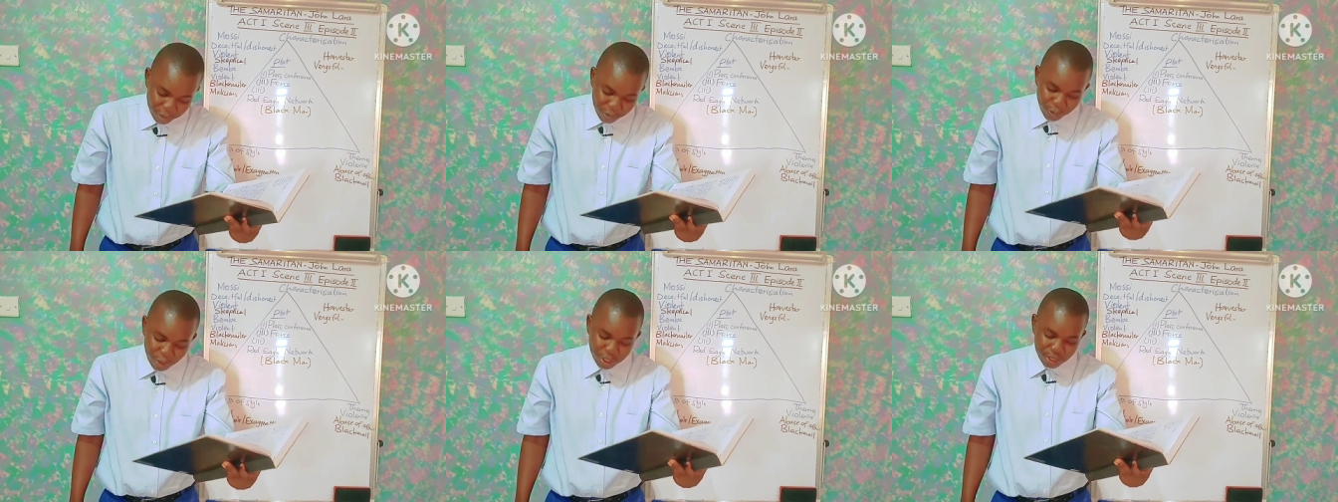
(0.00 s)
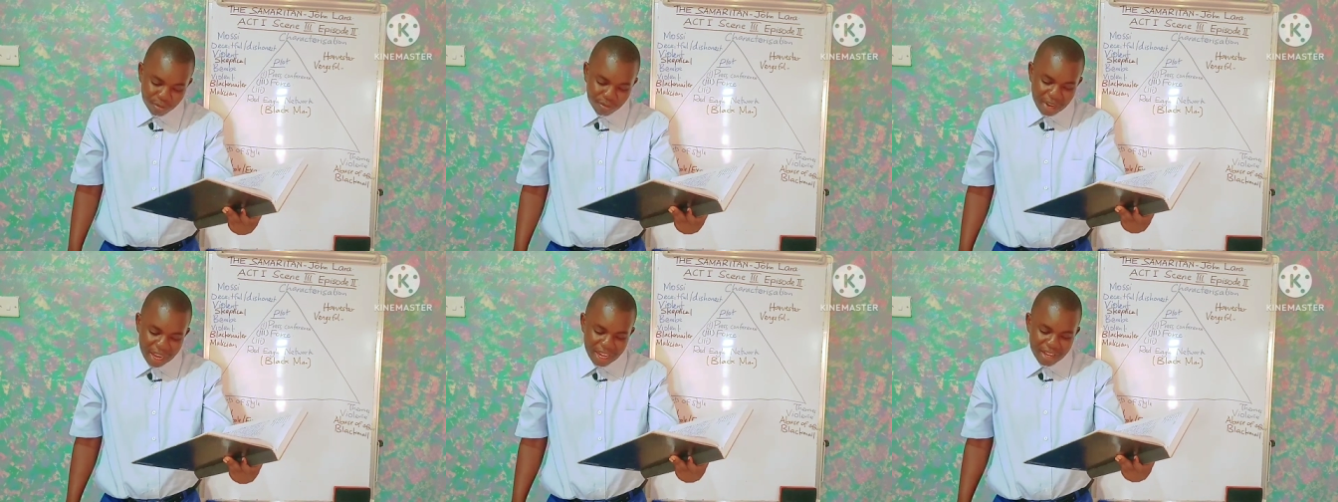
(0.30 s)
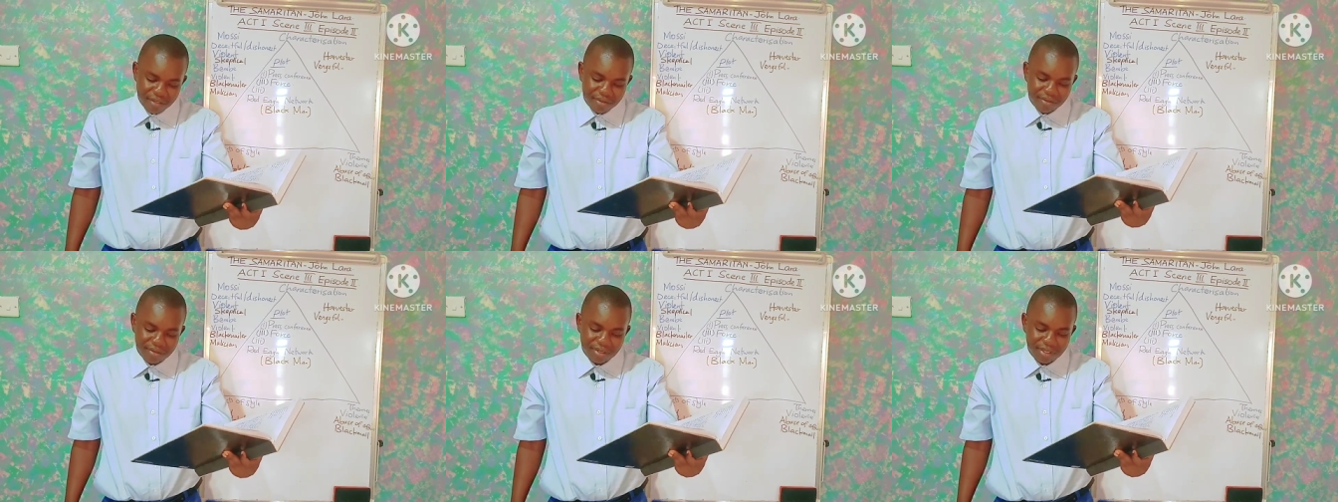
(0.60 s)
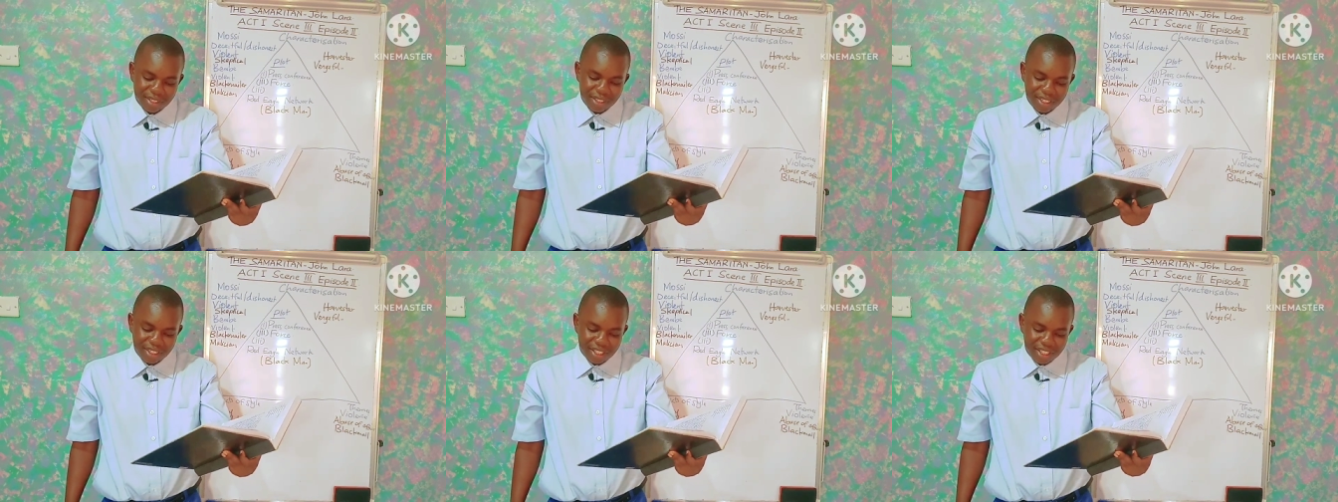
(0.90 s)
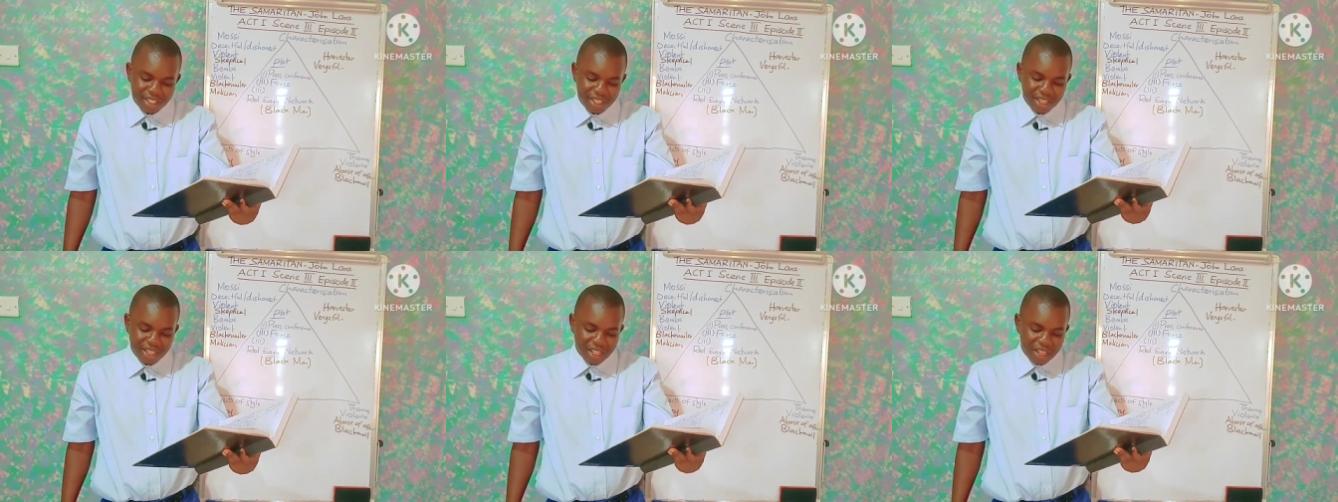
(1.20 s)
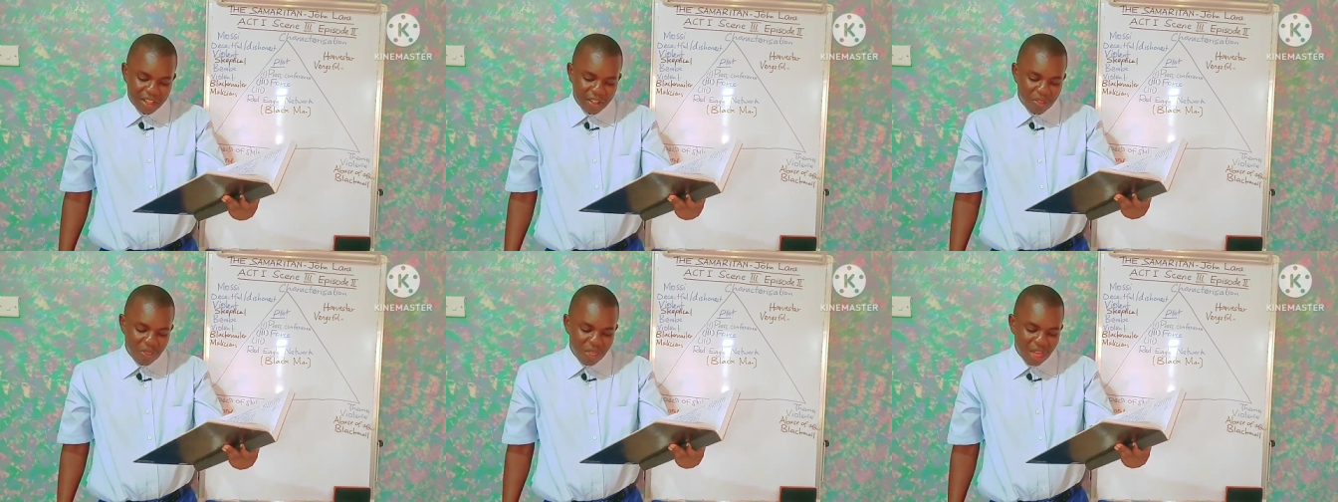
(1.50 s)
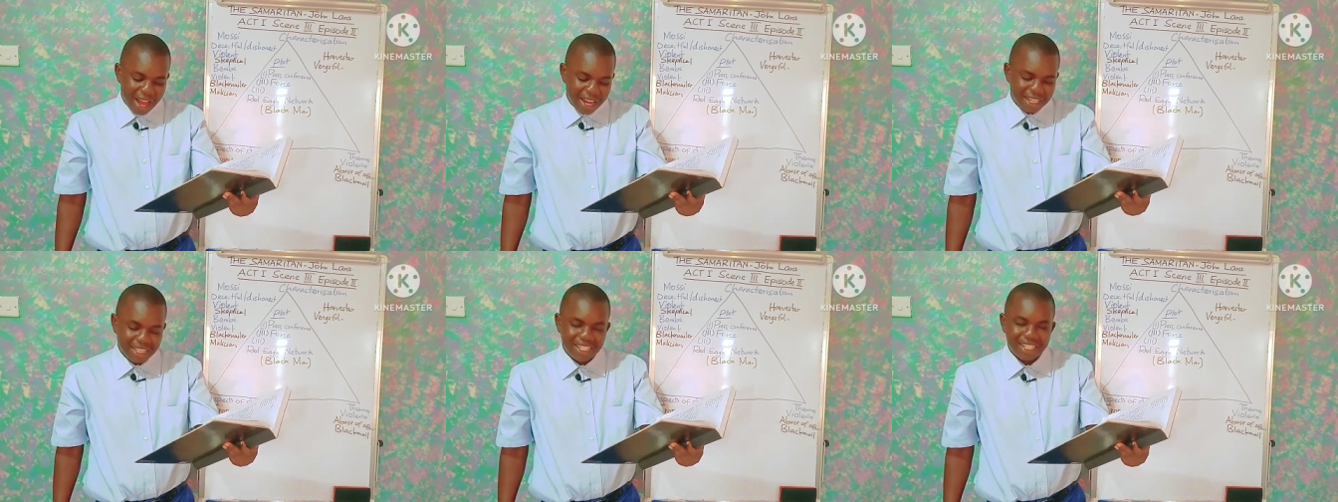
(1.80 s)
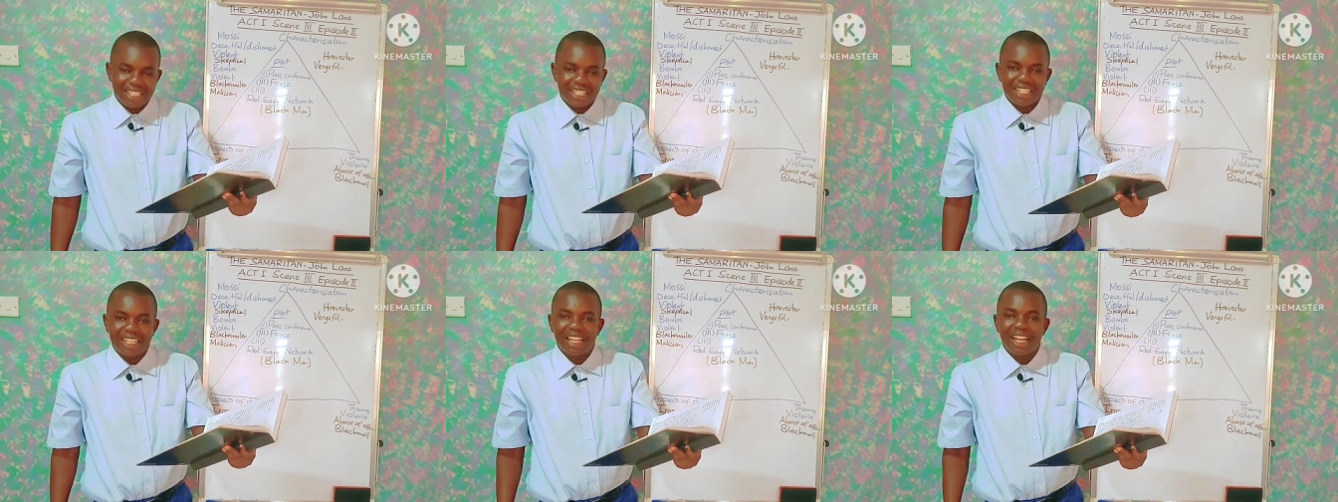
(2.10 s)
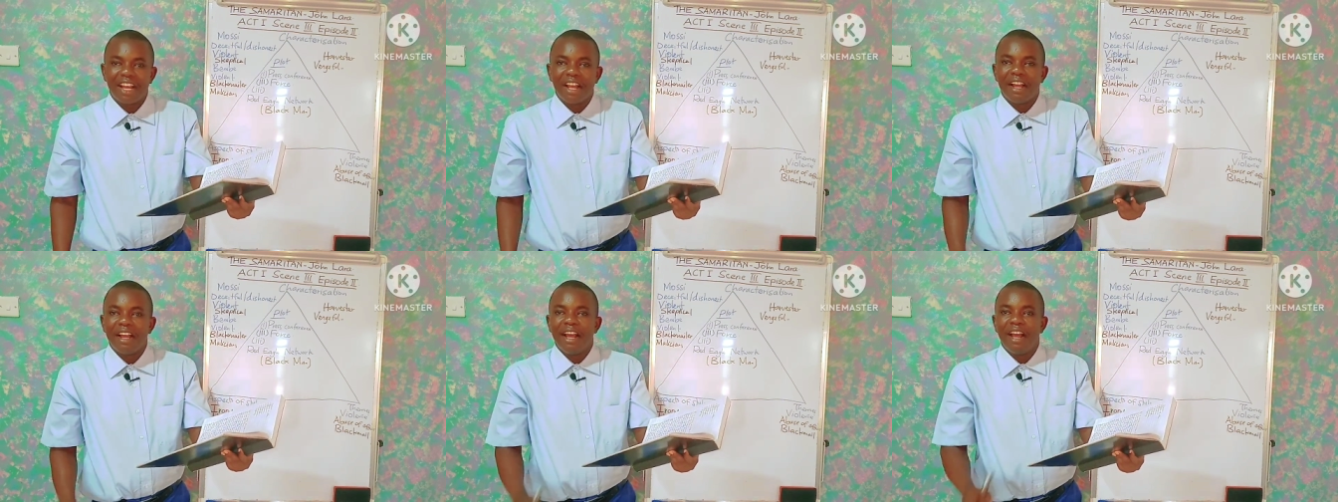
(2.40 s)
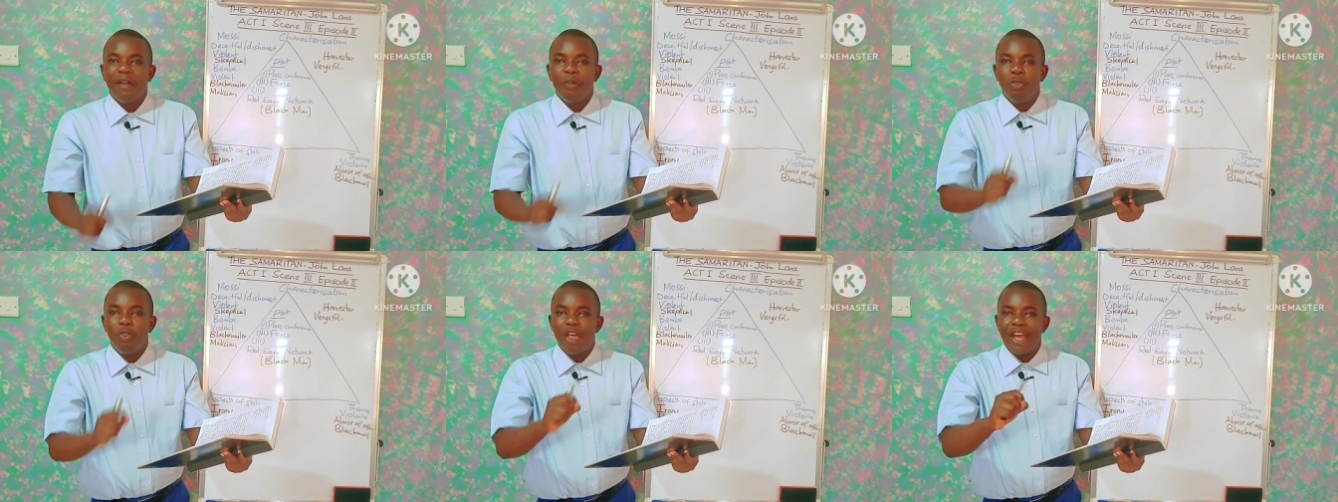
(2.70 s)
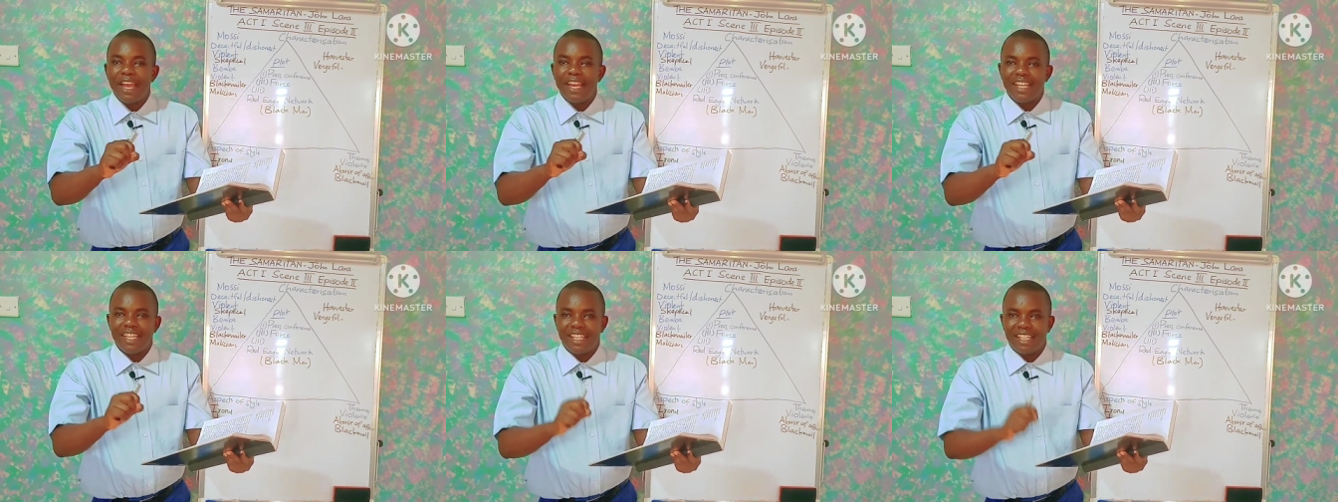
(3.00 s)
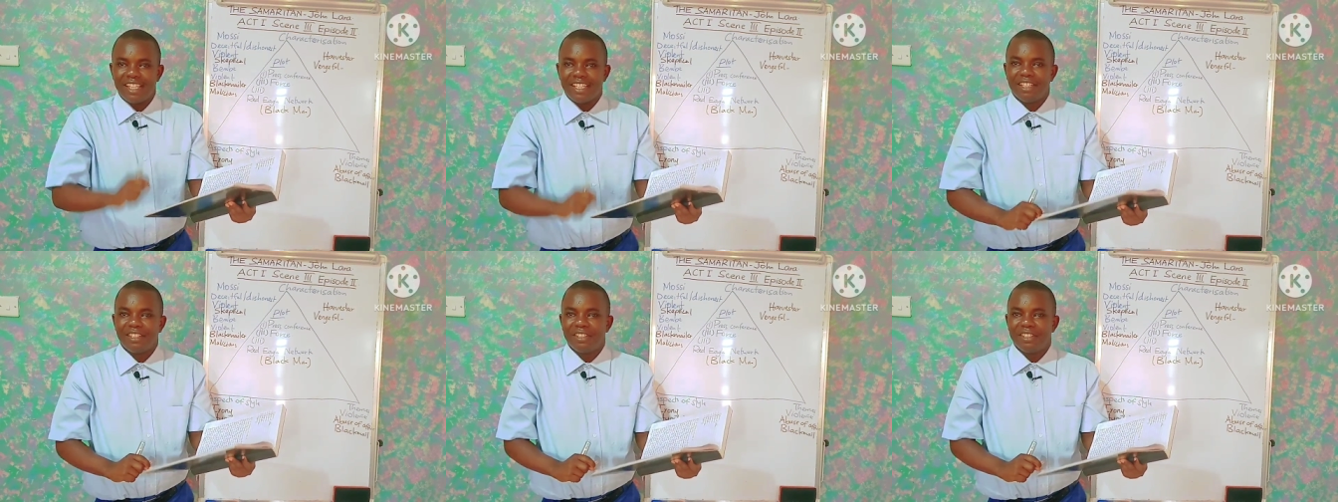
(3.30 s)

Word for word: 45 that they,